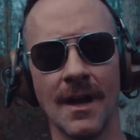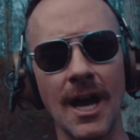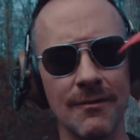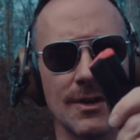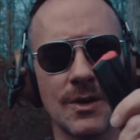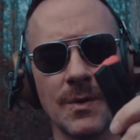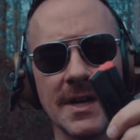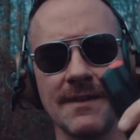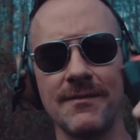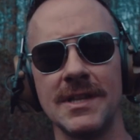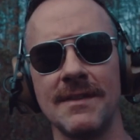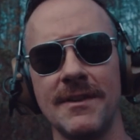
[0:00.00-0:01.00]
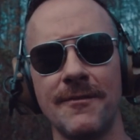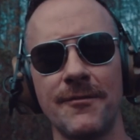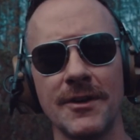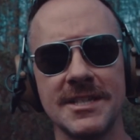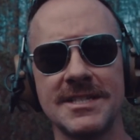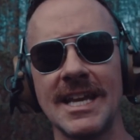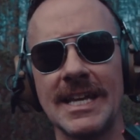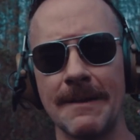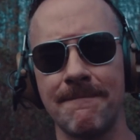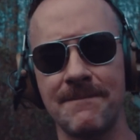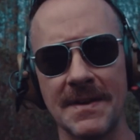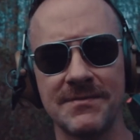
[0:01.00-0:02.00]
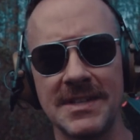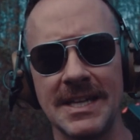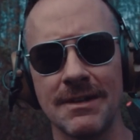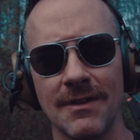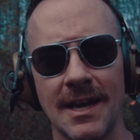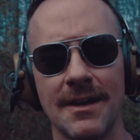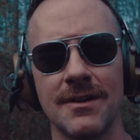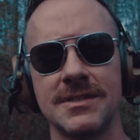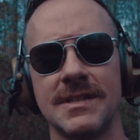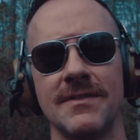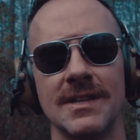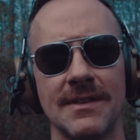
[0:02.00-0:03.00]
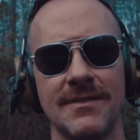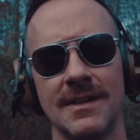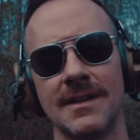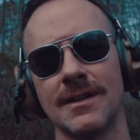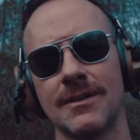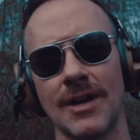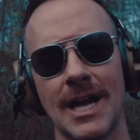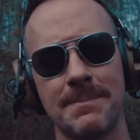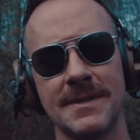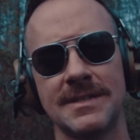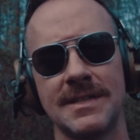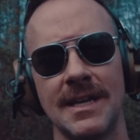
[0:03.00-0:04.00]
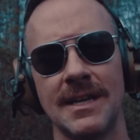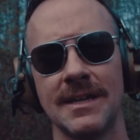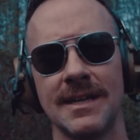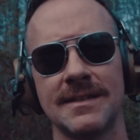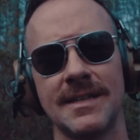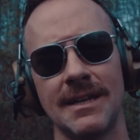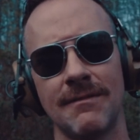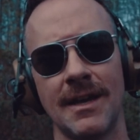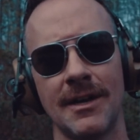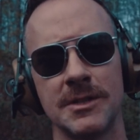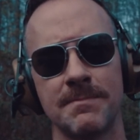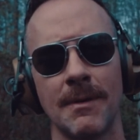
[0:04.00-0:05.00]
All right, real quick, if you live in a free state, you get 15 rounders. If you live in a crappy state, you get 10 rounders.